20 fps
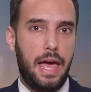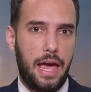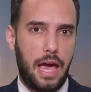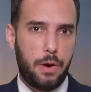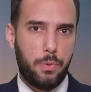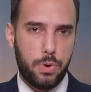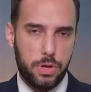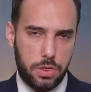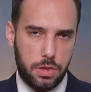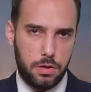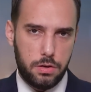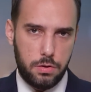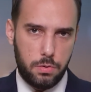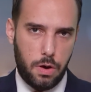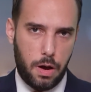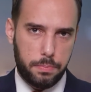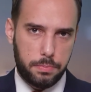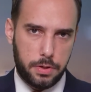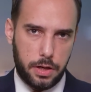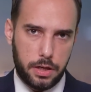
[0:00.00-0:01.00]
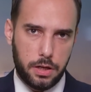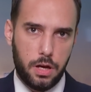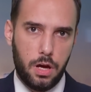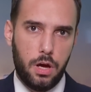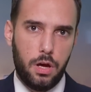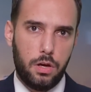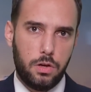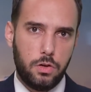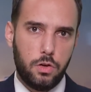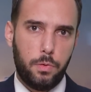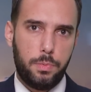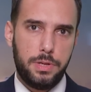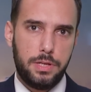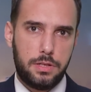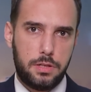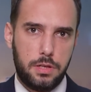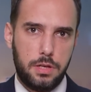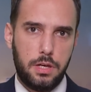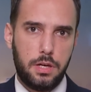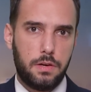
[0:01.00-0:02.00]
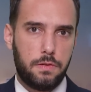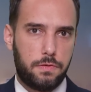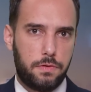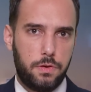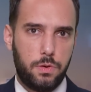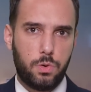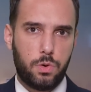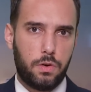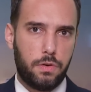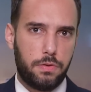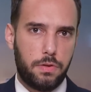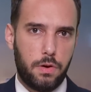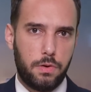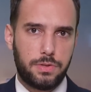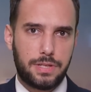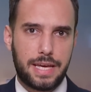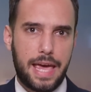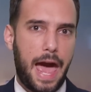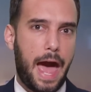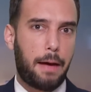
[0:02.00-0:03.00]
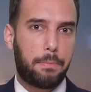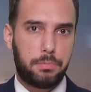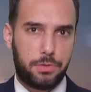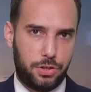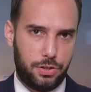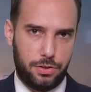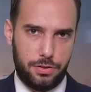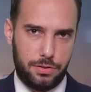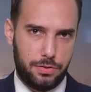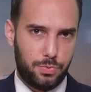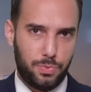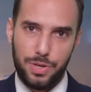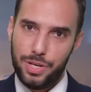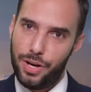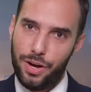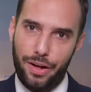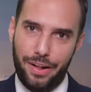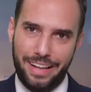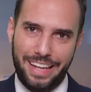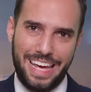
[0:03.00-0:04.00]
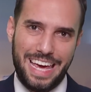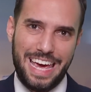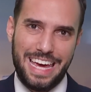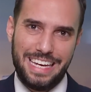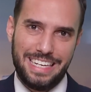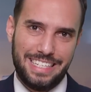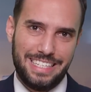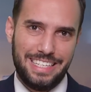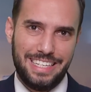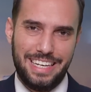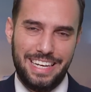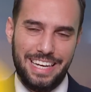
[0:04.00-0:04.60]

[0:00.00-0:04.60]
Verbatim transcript: And with the new update, you'll be seeing fewer of those CAPTCHAs we all hate.